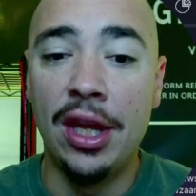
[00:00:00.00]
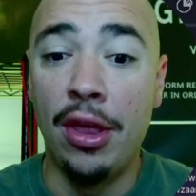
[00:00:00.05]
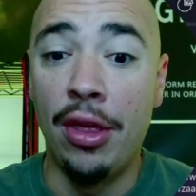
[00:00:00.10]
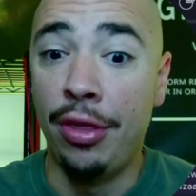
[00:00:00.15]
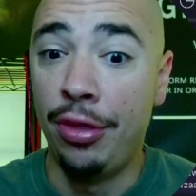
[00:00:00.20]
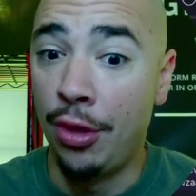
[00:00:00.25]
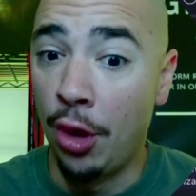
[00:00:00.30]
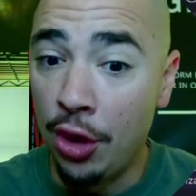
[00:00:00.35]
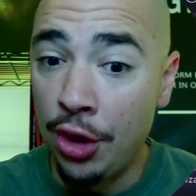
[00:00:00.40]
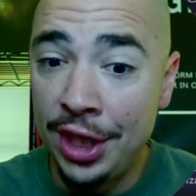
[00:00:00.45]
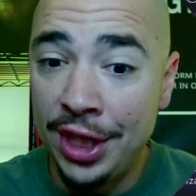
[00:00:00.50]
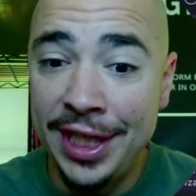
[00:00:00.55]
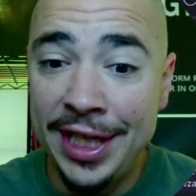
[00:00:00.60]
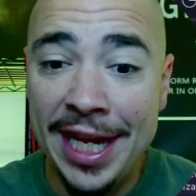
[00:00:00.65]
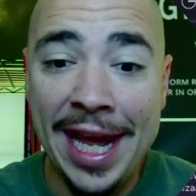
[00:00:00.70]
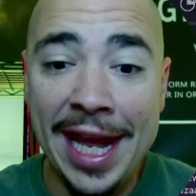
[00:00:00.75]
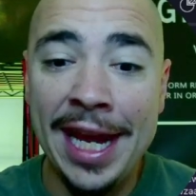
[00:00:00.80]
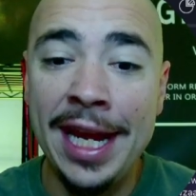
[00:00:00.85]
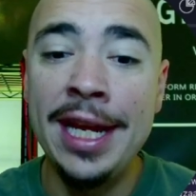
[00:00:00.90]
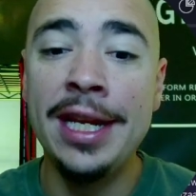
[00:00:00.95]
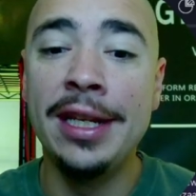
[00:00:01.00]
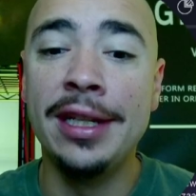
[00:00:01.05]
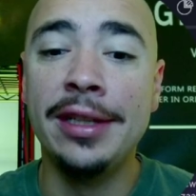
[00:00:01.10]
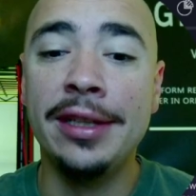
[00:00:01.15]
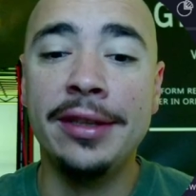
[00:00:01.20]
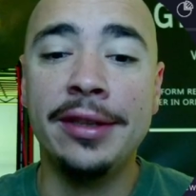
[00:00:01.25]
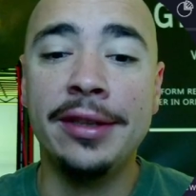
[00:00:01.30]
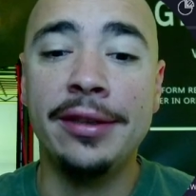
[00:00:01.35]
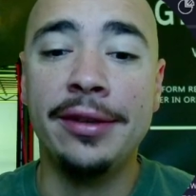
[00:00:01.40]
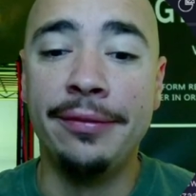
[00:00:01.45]
30-day,
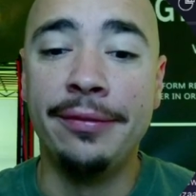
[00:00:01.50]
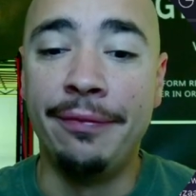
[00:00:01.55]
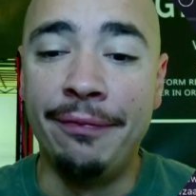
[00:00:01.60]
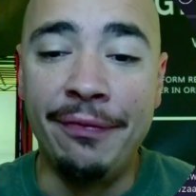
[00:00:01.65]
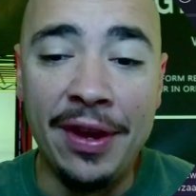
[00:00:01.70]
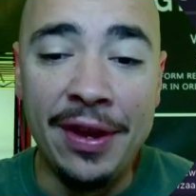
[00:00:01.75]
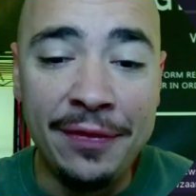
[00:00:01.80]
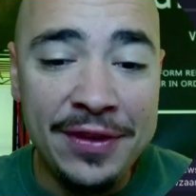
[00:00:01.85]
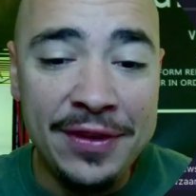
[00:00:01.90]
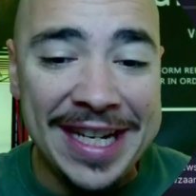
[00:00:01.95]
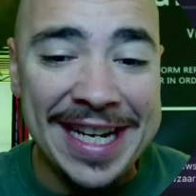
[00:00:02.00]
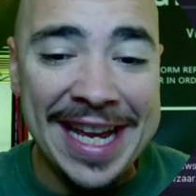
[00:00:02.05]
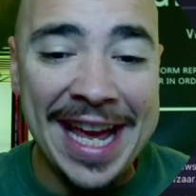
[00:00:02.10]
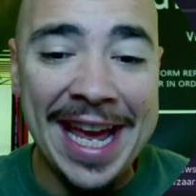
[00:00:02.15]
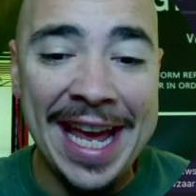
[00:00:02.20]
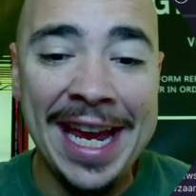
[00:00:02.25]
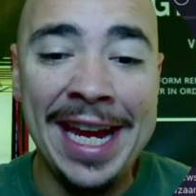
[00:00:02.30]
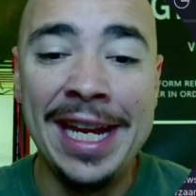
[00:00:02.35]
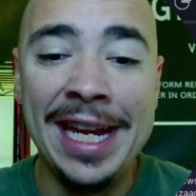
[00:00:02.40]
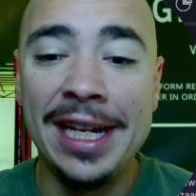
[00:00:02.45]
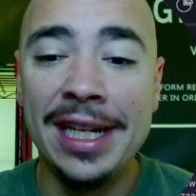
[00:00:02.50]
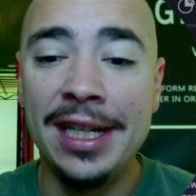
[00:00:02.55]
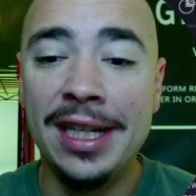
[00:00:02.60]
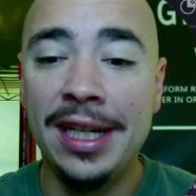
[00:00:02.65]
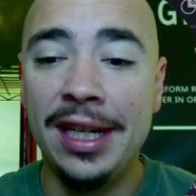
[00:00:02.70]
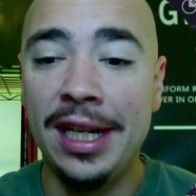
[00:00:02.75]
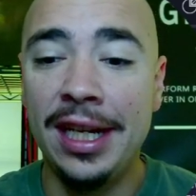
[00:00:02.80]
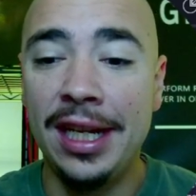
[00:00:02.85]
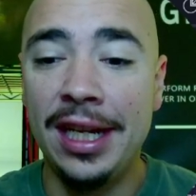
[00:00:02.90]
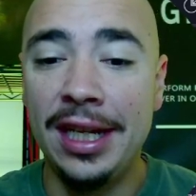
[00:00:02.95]
50-day,
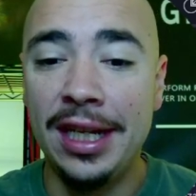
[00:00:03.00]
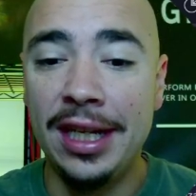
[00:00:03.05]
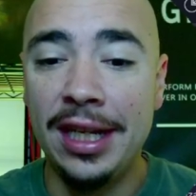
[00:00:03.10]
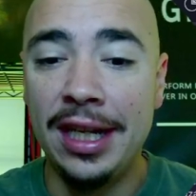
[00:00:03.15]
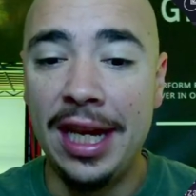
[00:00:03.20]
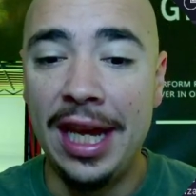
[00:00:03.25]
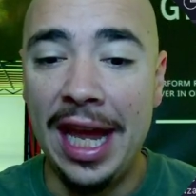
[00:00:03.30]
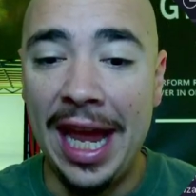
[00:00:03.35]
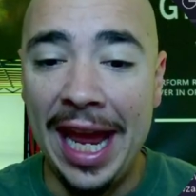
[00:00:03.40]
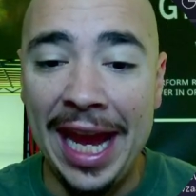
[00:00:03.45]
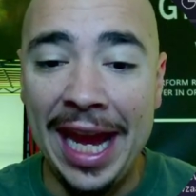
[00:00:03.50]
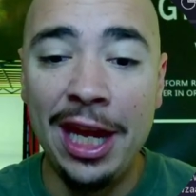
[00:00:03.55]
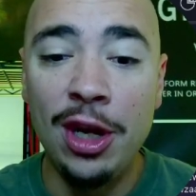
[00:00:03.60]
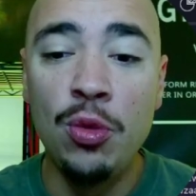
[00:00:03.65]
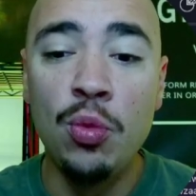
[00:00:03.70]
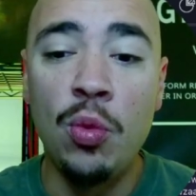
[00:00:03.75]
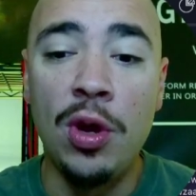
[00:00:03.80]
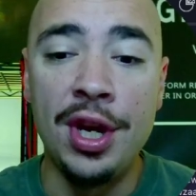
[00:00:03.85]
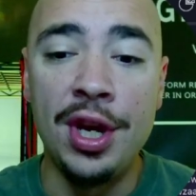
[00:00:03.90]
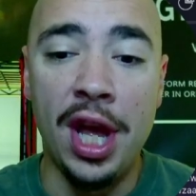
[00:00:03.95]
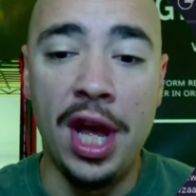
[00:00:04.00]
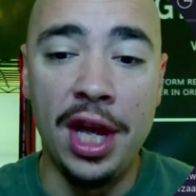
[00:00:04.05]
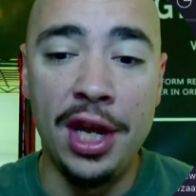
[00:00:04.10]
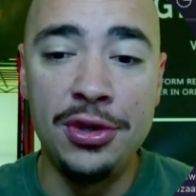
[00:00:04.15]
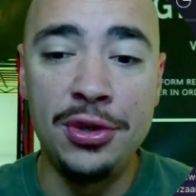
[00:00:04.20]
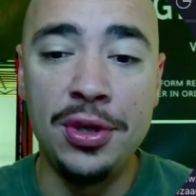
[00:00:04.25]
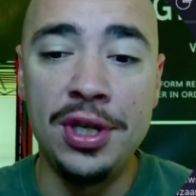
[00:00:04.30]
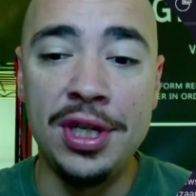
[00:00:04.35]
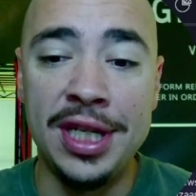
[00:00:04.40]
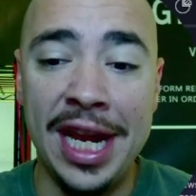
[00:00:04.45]
and
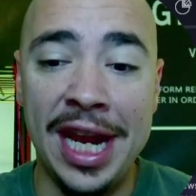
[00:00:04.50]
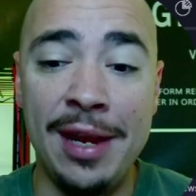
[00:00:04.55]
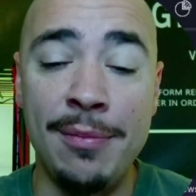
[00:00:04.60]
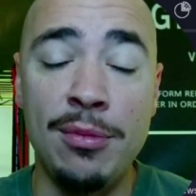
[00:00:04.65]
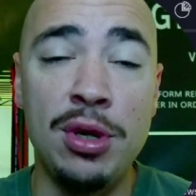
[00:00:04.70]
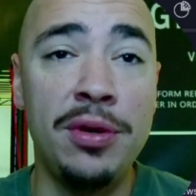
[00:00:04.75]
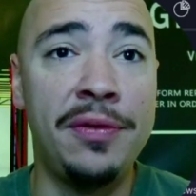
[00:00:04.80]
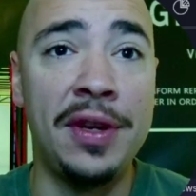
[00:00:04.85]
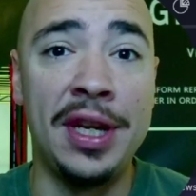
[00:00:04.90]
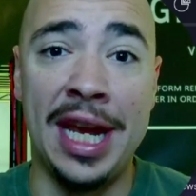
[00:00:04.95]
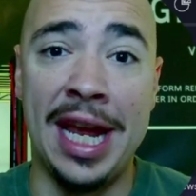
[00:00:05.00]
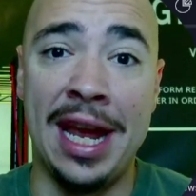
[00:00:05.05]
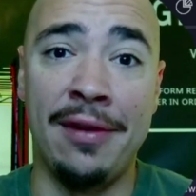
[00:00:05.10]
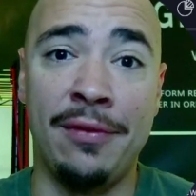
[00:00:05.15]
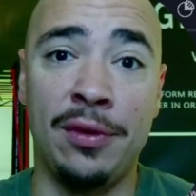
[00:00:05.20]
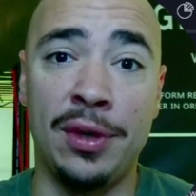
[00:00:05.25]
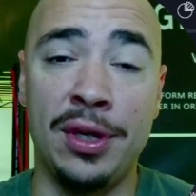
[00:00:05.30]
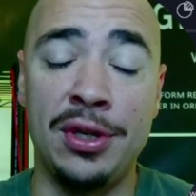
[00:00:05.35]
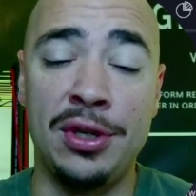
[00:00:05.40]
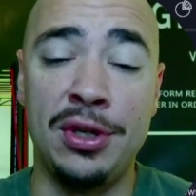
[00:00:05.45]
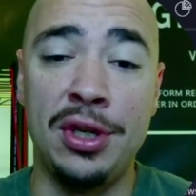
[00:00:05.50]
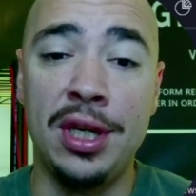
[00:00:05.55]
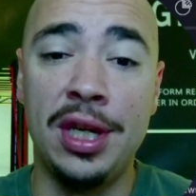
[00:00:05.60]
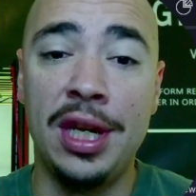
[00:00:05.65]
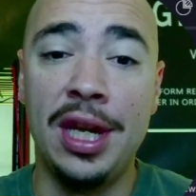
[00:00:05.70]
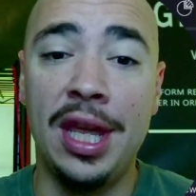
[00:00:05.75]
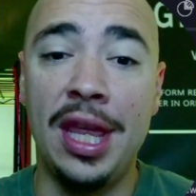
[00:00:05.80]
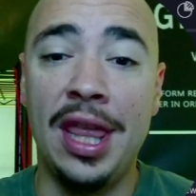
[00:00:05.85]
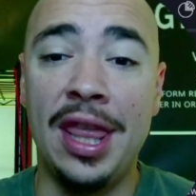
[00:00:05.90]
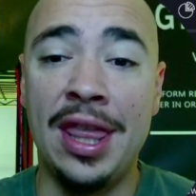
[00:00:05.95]
100-day moving average.
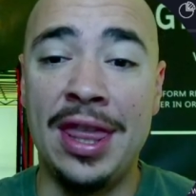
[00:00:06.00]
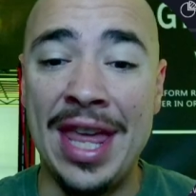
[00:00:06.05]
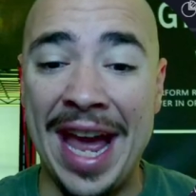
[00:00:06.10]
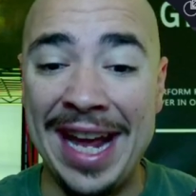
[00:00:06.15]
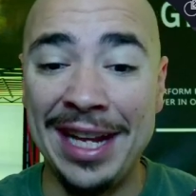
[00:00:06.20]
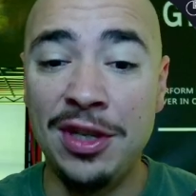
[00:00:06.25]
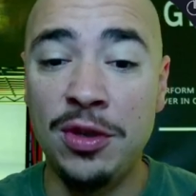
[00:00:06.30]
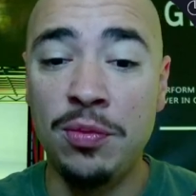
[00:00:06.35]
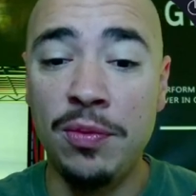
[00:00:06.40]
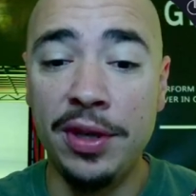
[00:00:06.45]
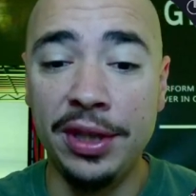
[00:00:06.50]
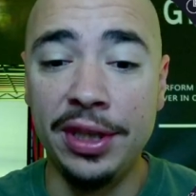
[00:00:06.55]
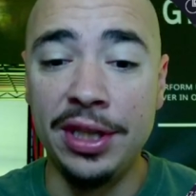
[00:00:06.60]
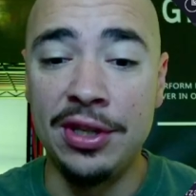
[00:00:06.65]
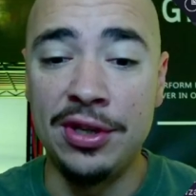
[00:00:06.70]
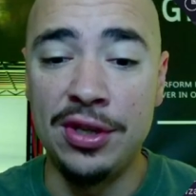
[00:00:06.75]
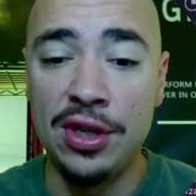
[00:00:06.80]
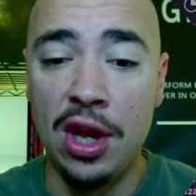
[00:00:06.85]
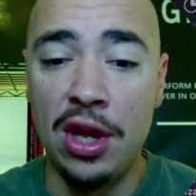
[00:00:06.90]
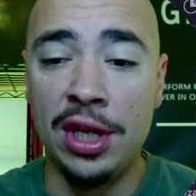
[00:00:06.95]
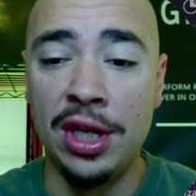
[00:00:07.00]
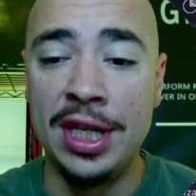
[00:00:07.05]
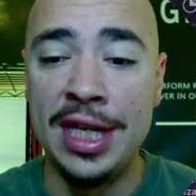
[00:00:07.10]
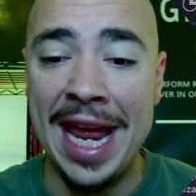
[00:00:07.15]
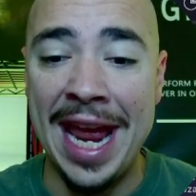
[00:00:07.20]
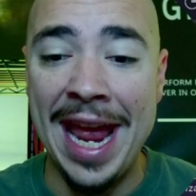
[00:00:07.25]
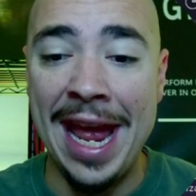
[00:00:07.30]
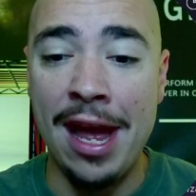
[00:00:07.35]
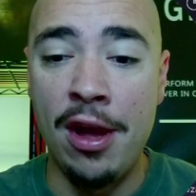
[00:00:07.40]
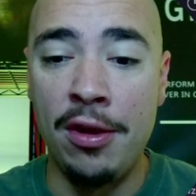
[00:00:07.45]
That's really solid.
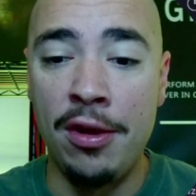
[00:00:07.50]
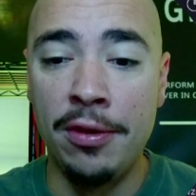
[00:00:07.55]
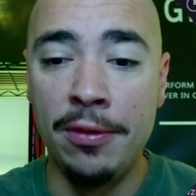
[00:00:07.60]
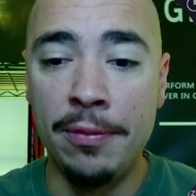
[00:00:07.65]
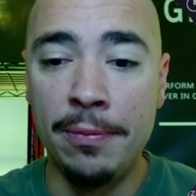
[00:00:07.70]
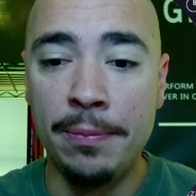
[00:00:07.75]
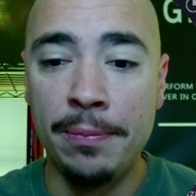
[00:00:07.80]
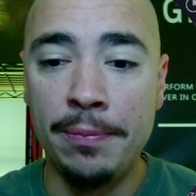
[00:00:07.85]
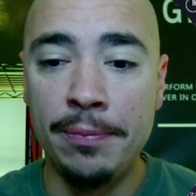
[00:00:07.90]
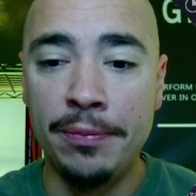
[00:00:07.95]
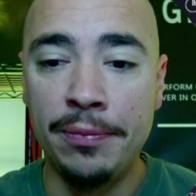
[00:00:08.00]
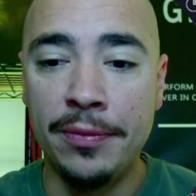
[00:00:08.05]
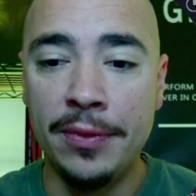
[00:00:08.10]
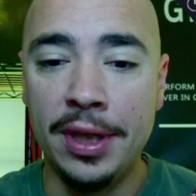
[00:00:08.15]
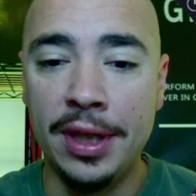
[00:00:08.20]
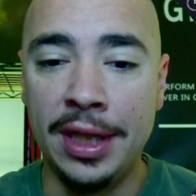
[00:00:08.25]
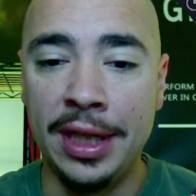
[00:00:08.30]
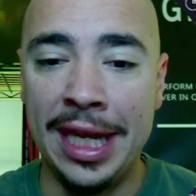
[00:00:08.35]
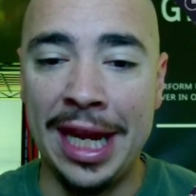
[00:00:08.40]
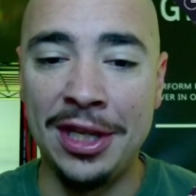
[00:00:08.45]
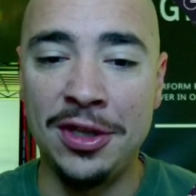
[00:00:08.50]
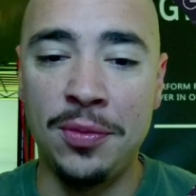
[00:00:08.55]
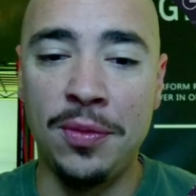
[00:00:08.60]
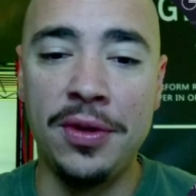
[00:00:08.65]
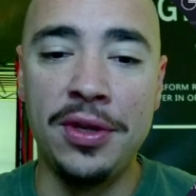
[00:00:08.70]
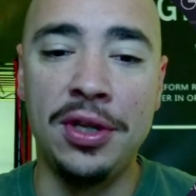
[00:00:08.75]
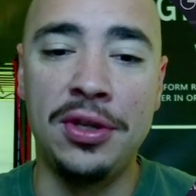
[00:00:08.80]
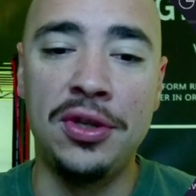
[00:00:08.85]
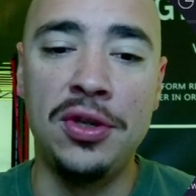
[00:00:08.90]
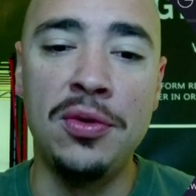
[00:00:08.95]
Now, guess where
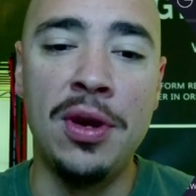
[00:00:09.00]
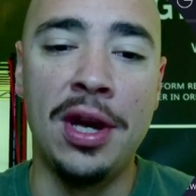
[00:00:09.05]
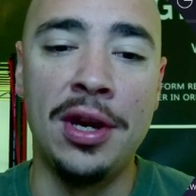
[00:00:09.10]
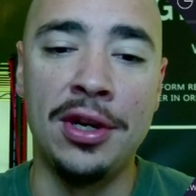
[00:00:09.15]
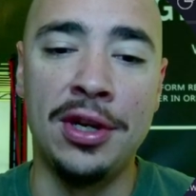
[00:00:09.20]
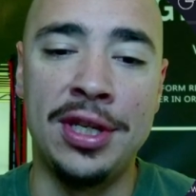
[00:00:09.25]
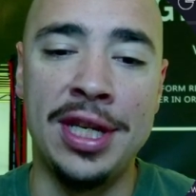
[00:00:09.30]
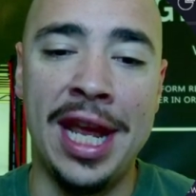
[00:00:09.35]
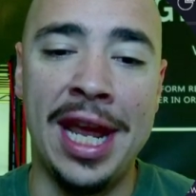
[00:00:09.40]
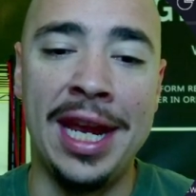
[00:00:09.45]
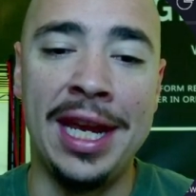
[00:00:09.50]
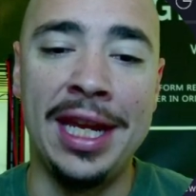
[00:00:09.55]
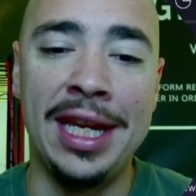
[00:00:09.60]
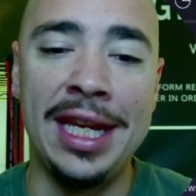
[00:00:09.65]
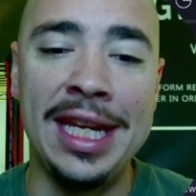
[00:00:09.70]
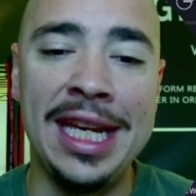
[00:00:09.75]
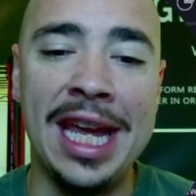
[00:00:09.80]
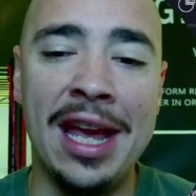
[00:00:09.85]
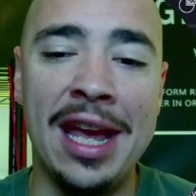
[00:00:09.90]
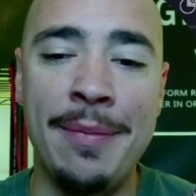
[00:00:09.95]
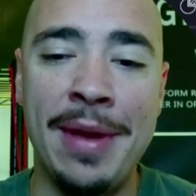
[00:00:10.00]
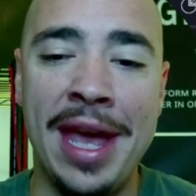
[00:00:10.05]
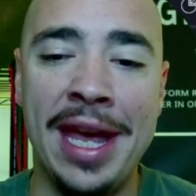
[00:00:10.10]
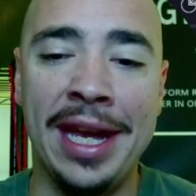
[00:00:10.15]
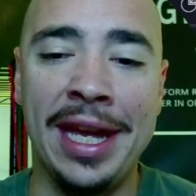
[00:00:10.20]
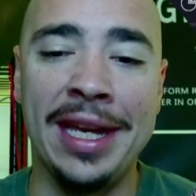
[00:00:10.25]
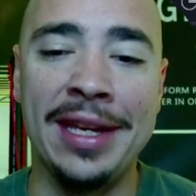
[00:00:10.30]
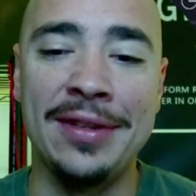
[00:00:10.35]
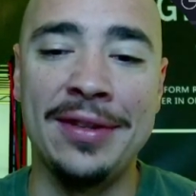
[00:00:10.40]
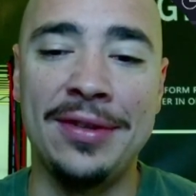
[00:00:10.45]
the 200-day EMA
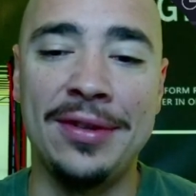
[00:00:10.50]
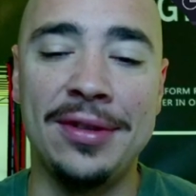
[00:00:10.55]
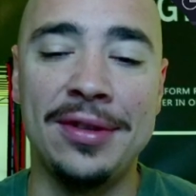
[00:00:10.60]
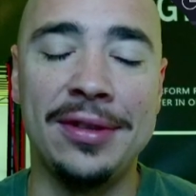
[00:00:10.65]
is?